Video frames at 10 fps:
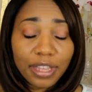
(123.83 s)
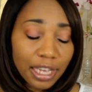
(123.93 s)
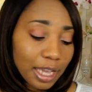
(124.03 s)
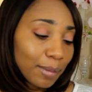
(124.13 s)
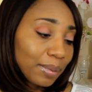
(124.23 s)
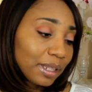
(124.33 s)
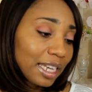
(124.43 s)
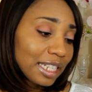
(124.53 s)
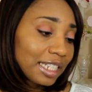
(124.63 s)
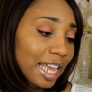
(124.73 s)
The
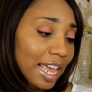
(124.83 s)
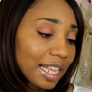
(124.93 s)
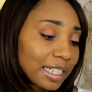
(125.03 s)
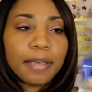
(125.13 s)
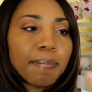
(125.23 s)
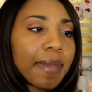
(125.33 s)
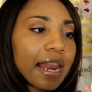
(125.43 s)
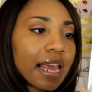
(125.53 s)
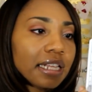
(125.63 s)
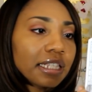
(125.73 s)
Ballistics Lip
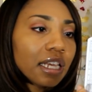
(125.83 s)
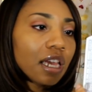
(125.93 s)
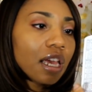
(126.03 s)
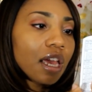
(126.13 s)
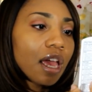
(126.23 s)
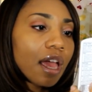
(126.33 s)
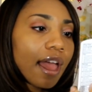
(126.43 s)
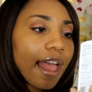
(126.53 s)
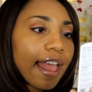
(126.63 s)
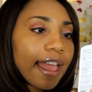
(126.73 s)
Medics,
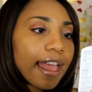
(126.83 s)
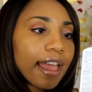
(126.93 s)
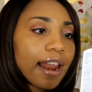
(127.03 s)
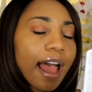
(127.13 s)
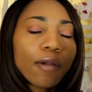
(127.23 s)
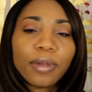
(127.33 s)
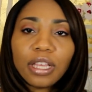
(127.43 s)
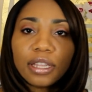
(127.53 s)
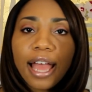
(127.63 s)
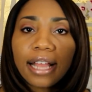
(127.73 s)
and I
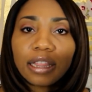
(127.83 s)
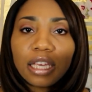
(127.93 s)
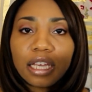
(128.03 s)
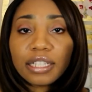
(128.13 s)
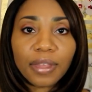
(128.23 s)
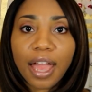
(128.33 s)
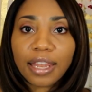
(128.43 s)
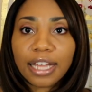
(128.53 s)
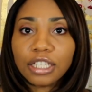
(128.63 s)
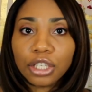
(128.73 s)
really like this. I
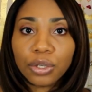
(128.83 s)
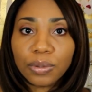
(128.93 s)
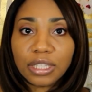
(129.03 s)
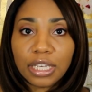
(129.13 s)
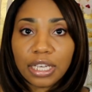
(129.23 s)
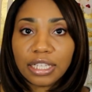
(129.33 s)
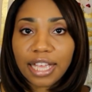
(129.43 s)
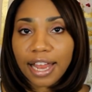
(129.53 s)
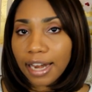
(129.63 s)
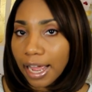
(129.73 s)
like to use these
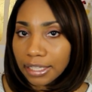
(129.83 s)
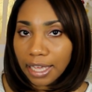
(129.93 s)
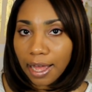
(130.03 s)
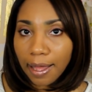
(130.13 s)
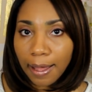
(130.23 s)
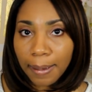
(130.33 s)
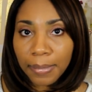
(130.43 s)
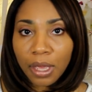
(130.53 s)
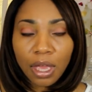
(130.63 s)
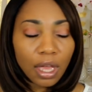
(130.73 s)
at nighttime,
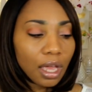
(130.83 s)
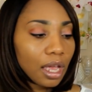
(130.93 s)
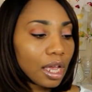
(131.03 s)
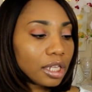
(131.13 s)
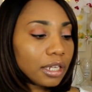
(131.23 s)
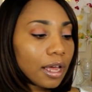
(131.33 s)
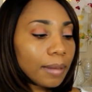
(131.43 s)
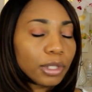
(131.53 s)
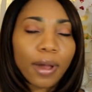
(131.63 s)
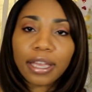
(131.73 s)

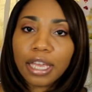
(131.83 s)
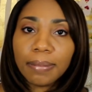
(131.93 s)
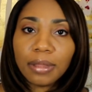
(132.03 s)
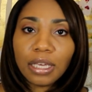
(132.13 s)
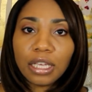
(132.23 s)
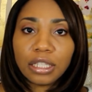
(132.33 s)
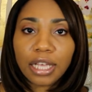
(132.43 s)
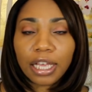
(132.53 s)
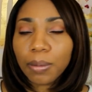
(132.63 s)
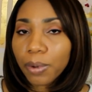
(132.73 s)
and so I keep these.
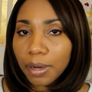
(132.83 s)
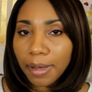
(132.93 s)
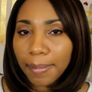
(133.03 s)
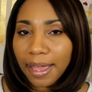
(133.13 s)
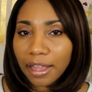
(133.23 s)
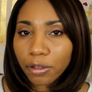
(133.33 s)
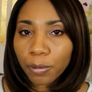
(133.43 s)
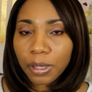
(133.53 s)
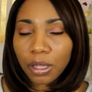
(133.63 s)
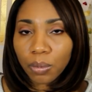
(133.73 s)
I keep one in my
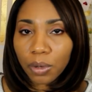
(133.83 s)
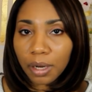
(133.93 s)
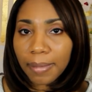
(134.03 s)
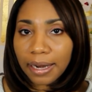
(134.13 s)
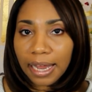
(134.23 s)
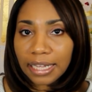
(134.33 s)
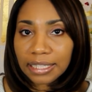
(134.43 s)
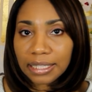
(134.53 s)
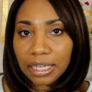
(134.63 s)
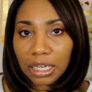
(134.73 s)
bathroom and then one in my
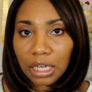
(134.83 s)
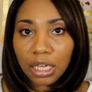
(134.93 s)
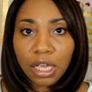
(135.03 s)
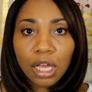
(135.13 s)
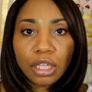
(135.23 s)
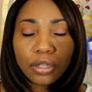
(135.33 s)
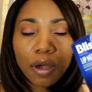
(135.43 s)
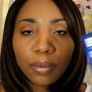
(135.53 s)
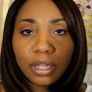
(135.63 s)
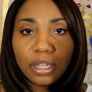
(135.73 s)
nightstand. So I
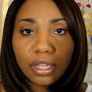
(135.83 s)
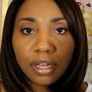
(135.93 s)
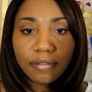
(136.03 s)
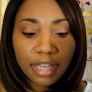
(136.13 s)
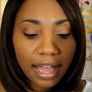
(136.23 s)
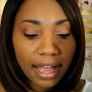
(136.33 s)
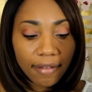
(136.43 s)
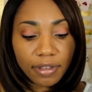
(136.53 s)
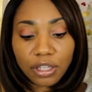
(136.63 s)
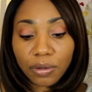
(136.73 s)
really love to
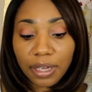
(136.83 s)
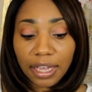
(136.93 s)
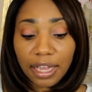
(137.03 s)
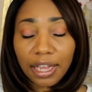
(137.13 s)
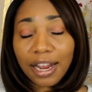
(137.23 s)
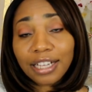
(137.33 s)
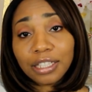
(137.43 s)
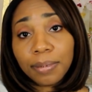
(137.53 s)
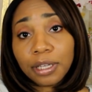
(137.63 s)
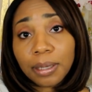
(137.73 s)
have these on hand. I
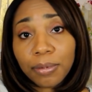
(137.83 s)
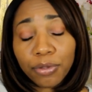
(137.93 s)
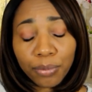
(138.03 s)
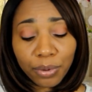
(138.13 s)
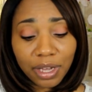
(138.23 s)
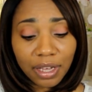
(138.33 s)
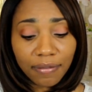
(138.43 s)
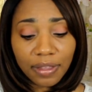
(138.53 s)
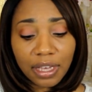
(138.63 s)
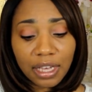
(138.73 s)
actually picked up 3
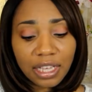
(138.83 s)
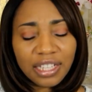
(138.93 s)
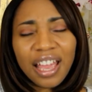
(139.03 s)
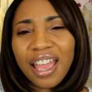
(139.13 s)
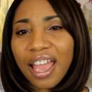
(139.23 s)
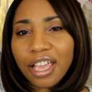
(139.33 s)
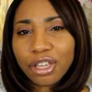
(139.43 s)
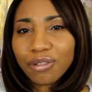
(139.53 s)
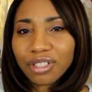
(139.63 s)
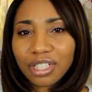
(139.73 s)
of these, and
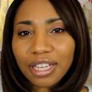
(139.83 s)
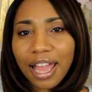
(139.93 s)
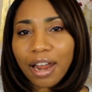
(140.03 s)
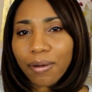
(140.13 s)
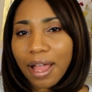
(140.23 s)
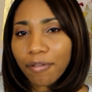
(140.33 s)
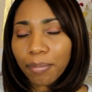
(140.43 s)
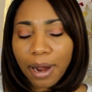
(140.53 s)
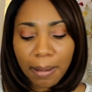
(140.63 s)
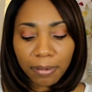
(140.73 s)
usually I don't have a
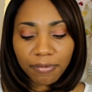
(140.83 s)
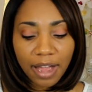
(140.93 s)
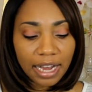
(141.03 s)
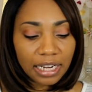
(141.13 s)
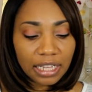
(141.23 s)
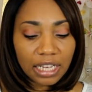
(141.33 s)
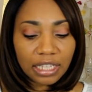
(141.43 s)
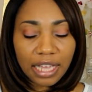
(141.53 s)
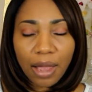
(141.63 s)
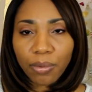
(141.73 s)
problem finding
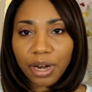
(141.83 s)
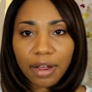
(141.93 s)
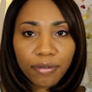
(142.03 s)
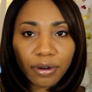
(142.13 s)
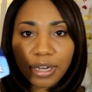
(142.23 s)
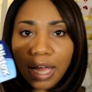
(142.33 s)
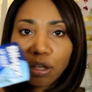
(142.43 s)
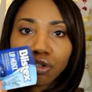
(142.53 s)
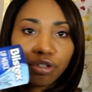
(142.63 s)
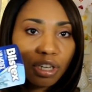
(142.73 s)
these at whatever
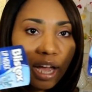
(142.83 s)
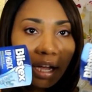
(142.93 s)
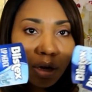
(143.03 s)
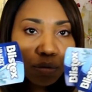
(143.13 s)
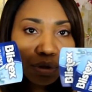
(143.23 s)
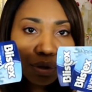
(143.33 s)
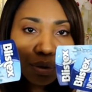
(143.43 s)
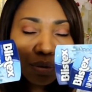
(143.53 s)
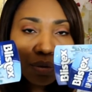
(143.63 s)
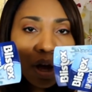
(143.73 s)
Dollar Tree I go
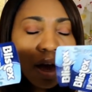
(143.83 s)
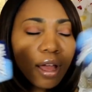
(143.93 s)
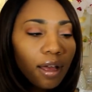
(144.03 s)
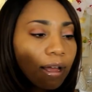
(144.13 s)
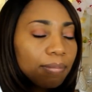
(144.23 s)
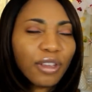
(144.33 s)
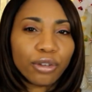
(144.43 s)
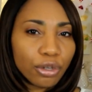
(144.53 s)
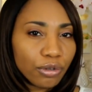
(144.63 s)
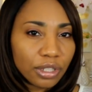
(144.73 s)
to. They're
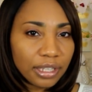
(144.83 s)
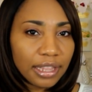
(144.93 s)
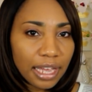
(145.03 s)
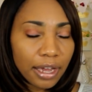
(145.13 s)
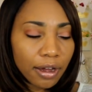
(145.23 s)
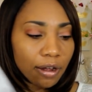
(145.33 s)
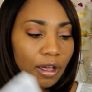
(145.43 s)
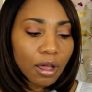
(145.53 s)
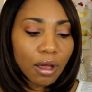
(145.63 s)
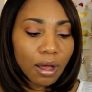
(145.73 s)
usually there.
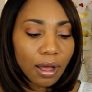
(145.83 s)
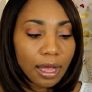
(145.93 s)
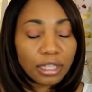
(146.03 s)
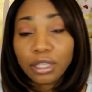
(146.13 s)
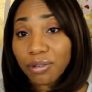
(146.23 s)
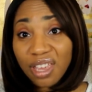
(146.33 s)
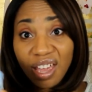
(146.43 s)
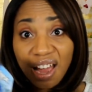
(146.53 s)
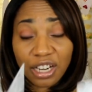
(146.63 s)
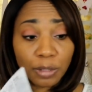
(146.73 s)
So
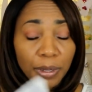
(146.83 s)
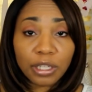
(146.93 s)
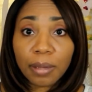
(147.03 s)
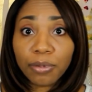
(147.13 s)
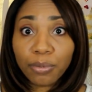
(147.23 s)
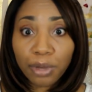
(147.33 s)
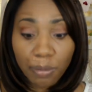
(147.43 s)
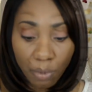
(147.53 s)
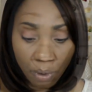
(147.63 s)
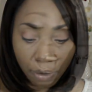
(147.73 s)
yeah, I just picked up 3
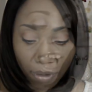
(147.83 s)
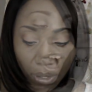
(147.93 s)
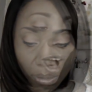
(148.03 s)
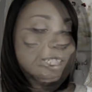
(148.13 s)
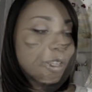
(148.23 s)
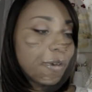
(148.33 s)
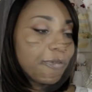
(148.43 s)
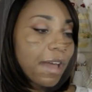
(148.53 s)
more of those.